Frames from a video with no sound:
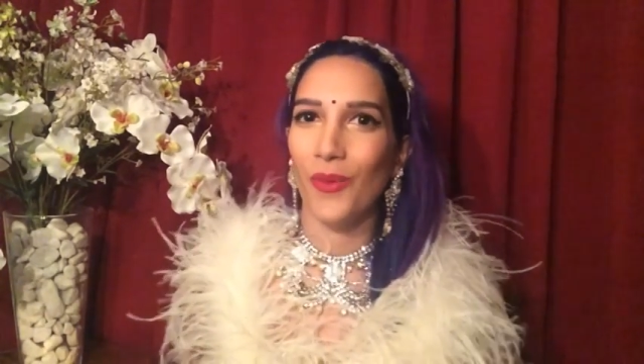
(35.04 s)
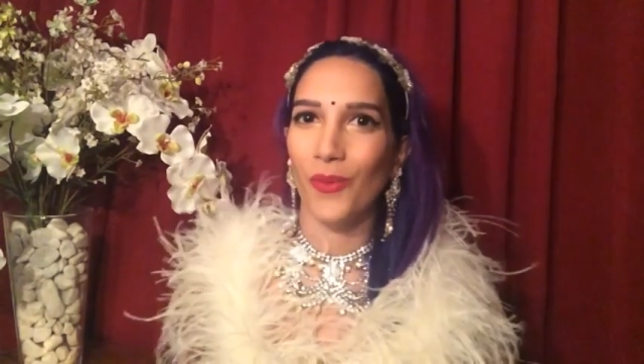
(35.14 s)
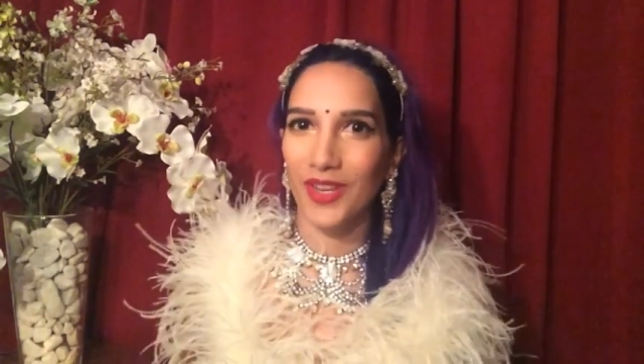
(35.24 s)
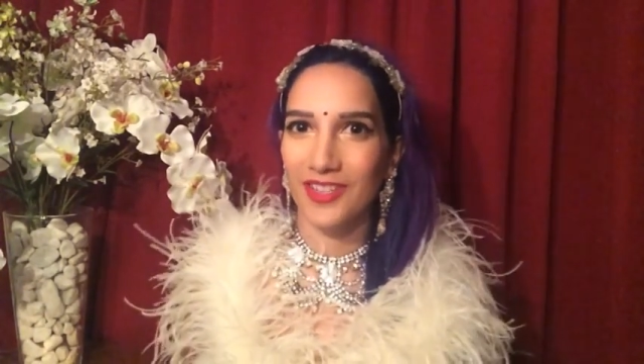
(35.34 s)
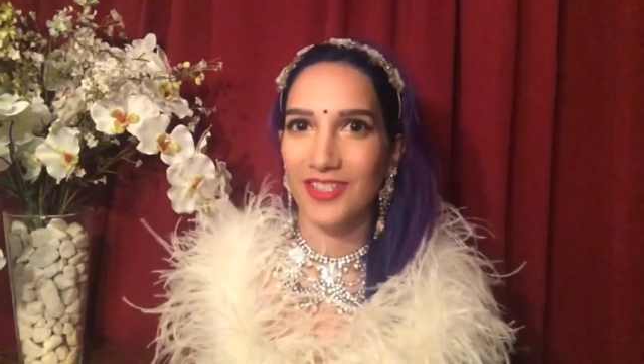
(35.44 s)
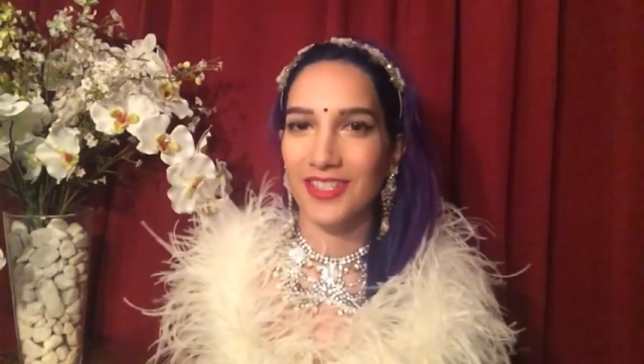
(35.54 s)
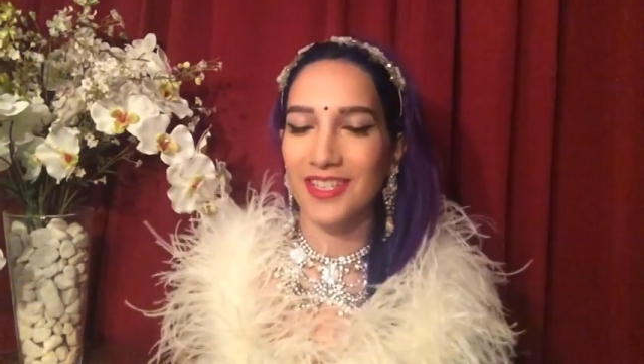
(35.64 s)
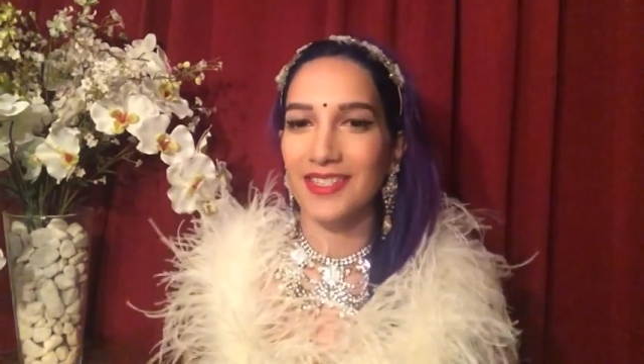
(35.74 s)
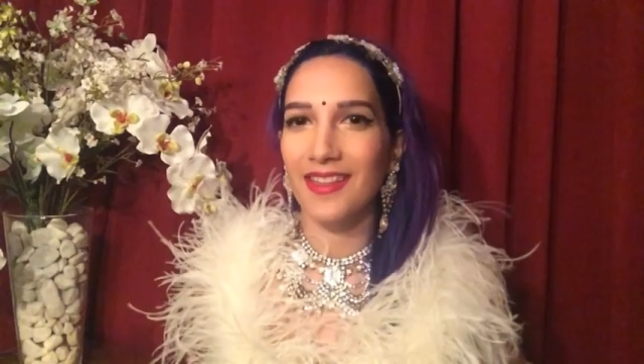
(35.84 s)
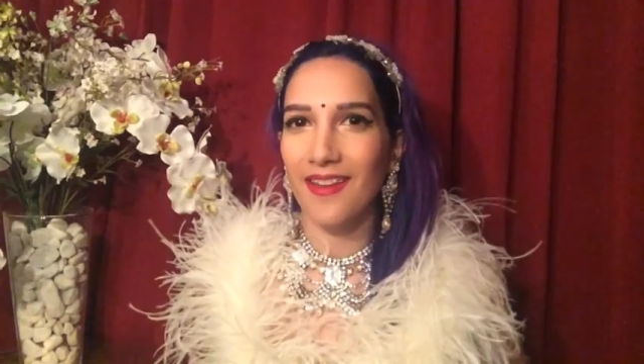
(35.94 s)
which
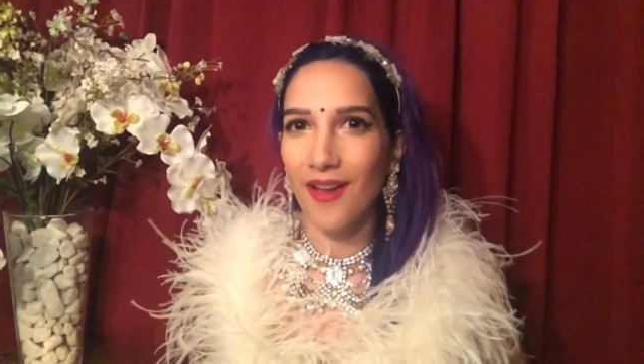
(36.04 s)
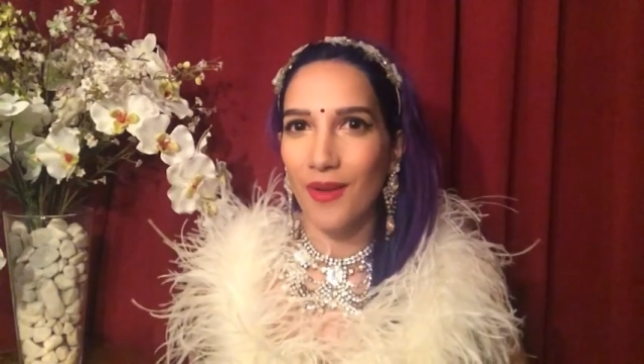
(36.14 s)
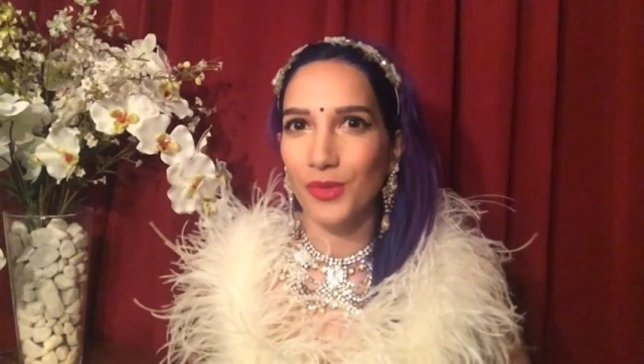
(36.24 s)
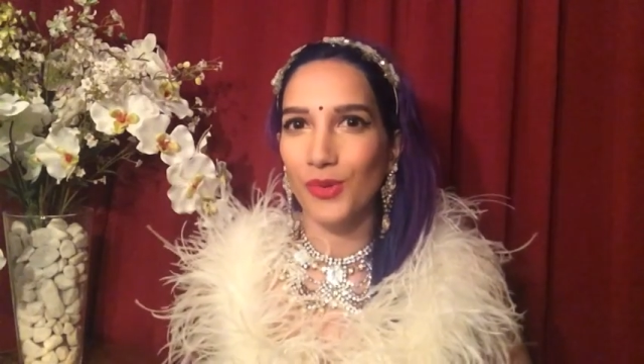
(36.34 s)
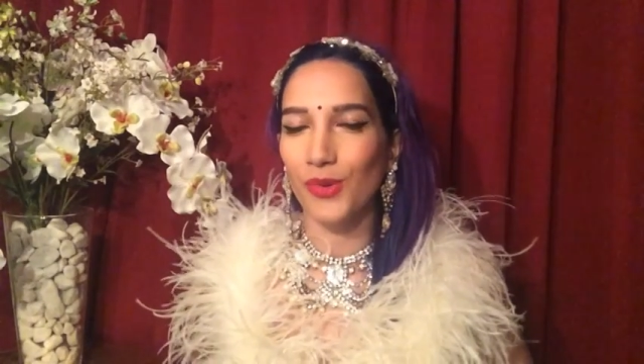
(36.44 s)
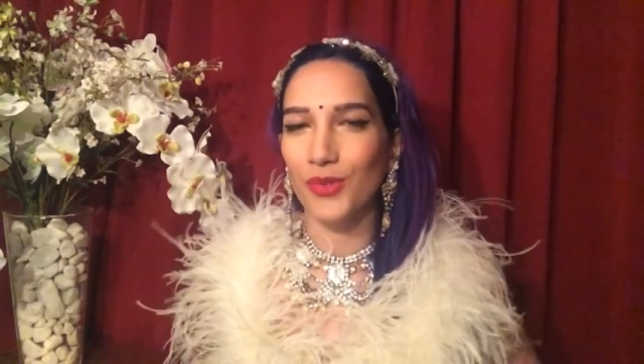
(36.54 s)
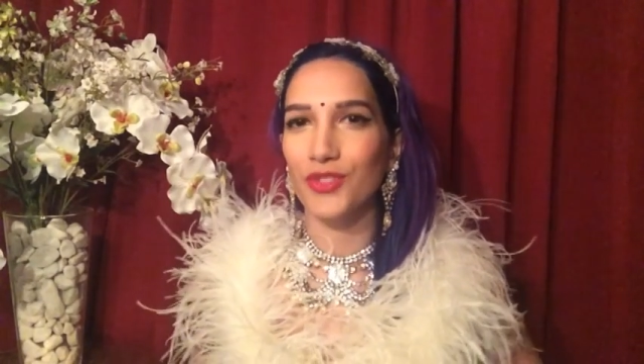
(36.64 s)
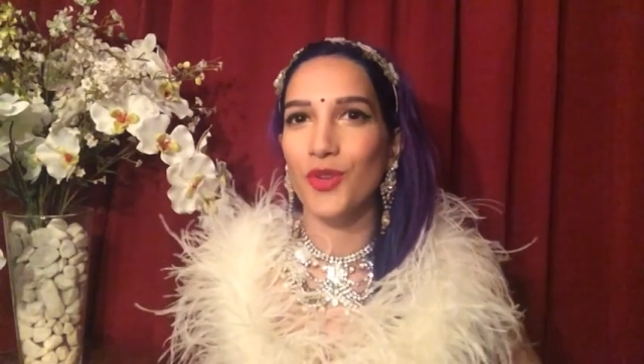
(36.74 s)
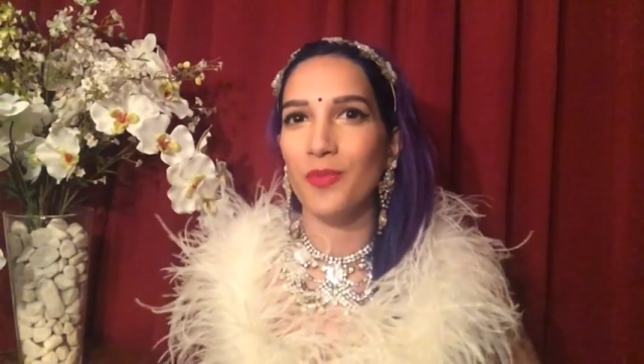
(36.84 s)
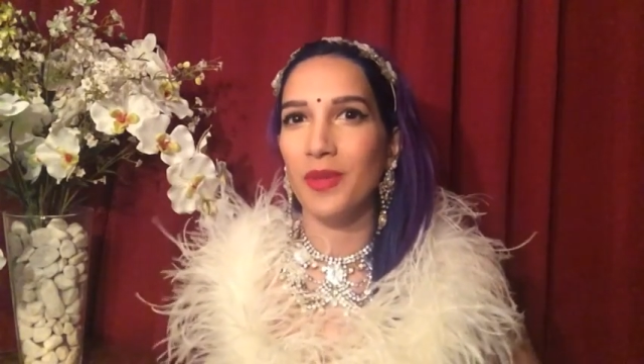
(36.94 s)
is that I will
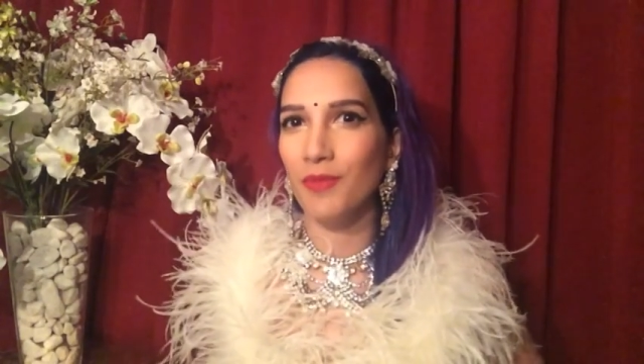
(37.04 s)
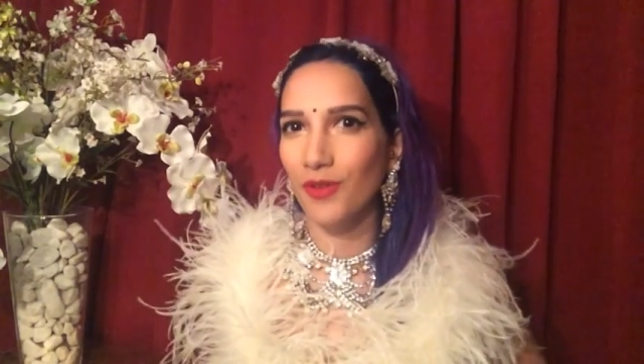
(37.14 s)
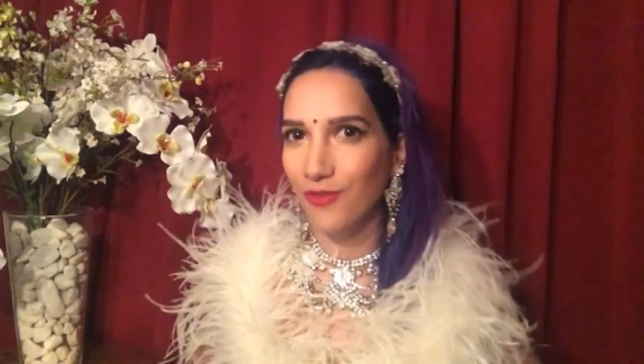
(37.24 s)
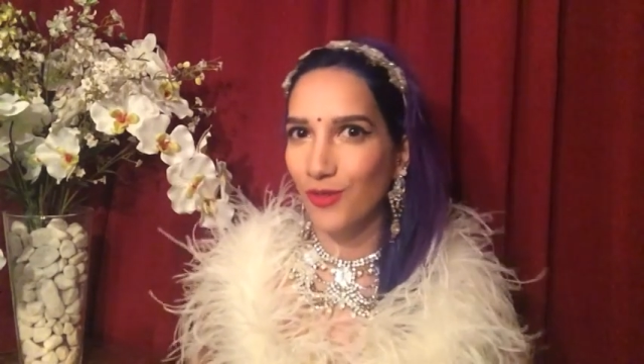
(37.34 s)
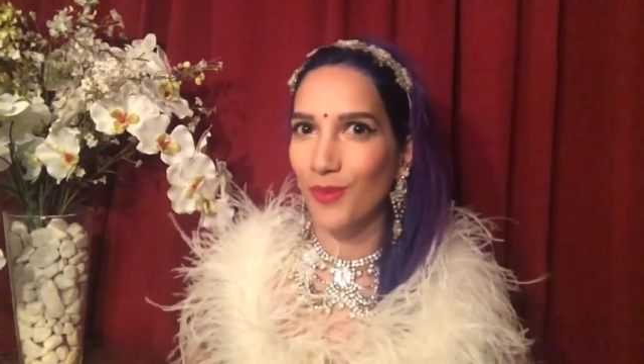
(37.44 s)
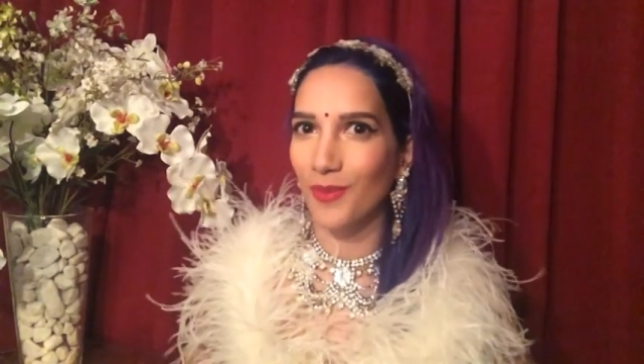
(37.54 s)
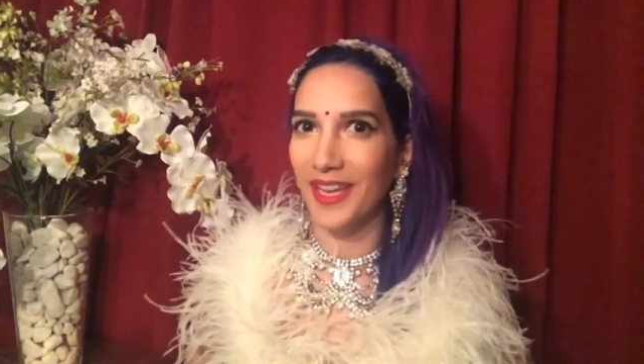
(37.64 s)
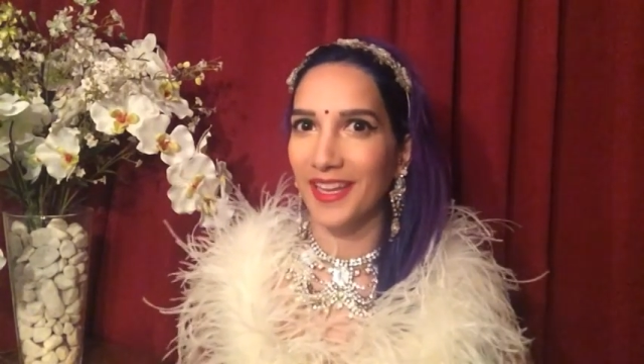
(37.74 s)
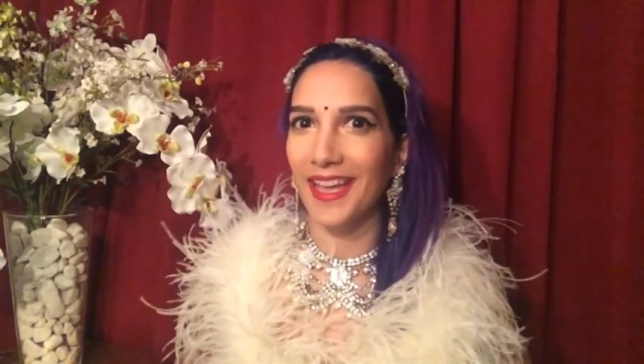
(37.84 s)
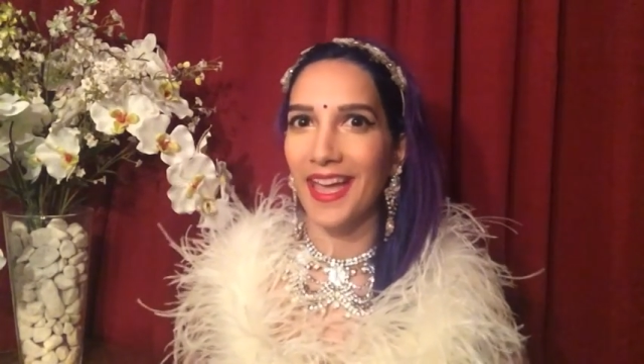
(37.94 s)
also be
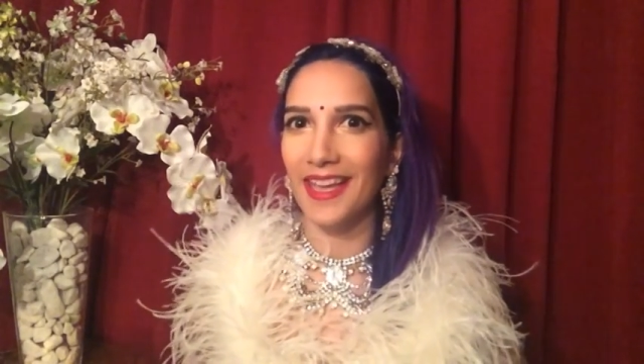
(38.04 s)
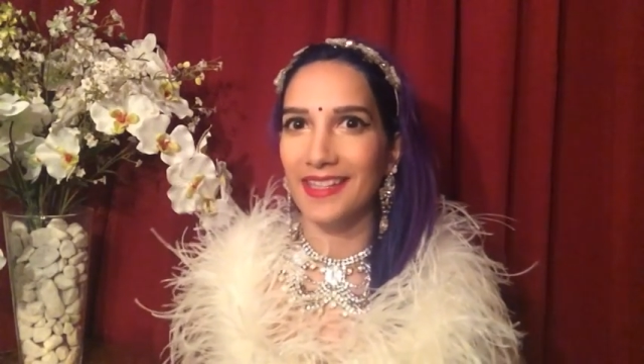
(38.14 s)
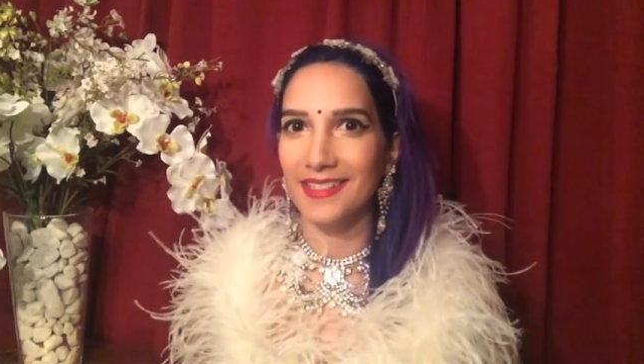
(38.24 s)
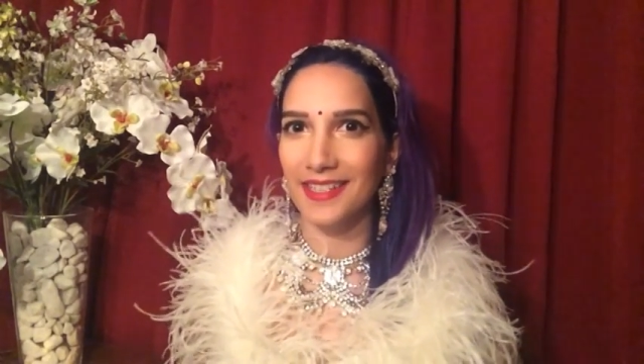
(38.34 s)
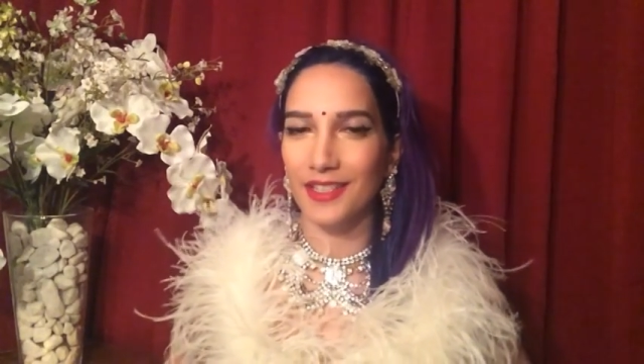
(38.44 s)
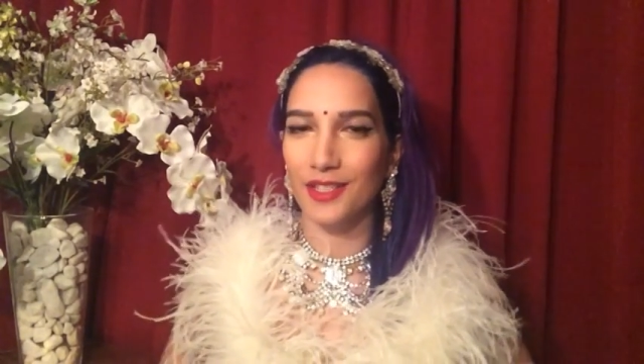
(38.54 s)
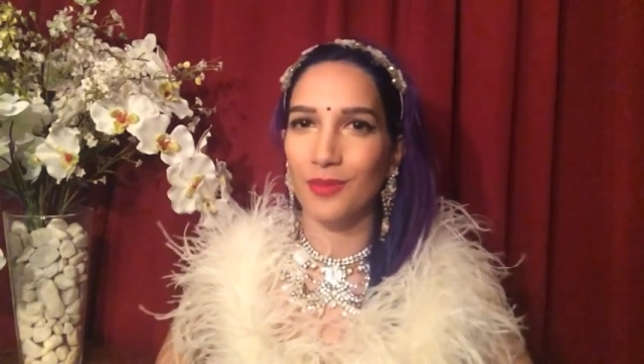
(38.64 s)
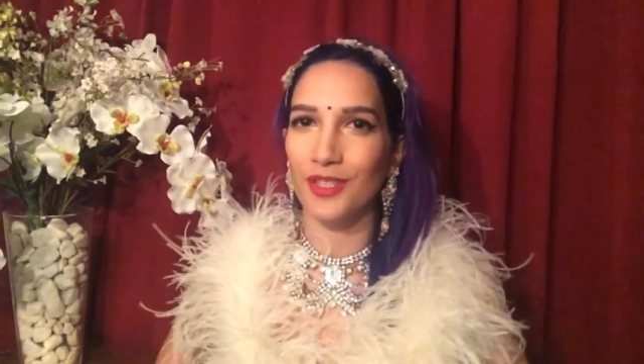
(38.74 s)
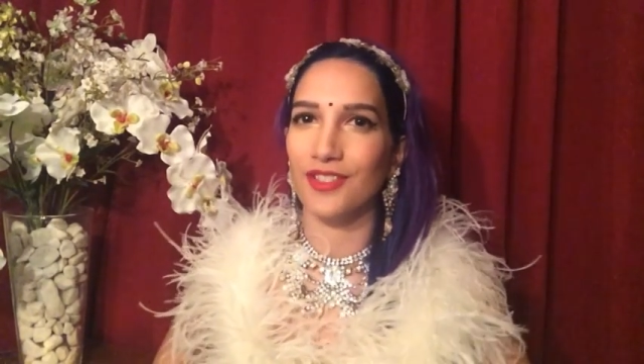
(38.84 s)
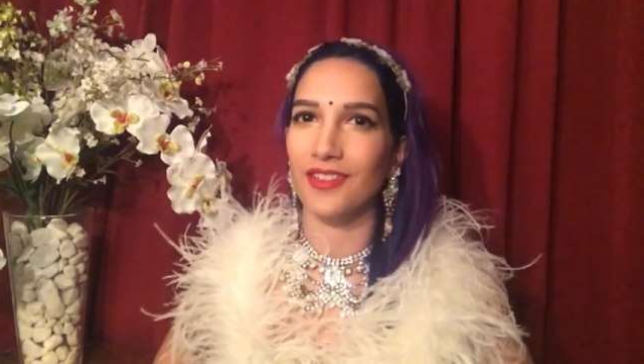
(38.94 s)
performing at
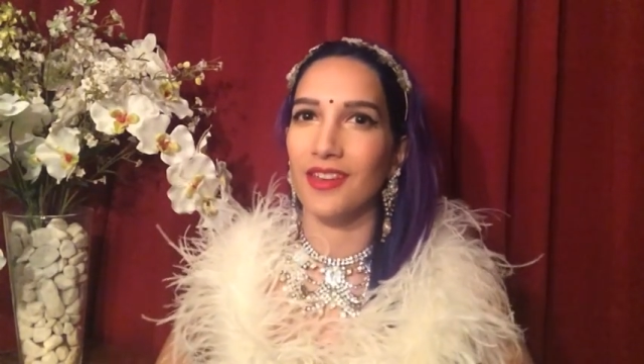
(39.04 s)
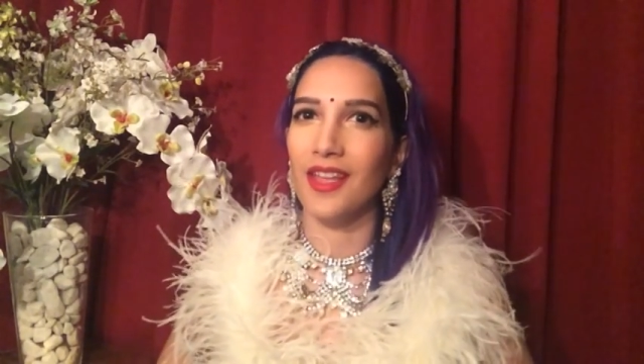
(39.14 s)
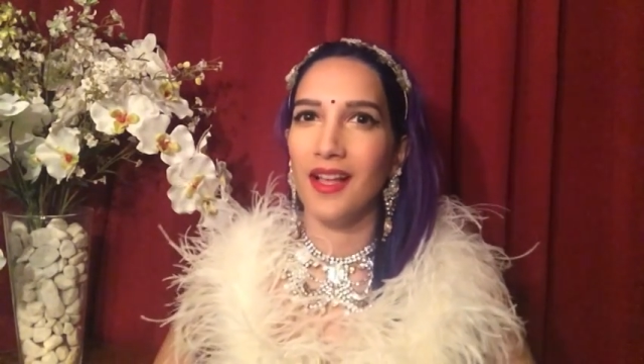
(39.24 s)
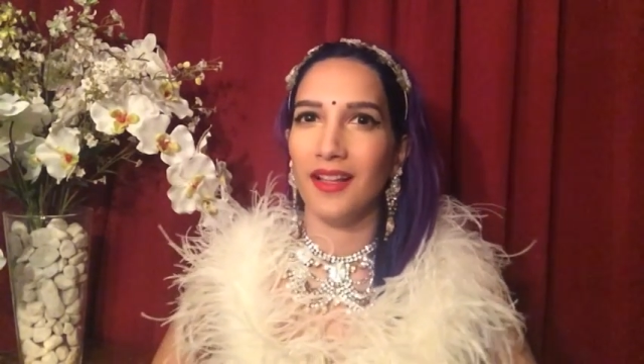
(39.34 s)
Sexhibition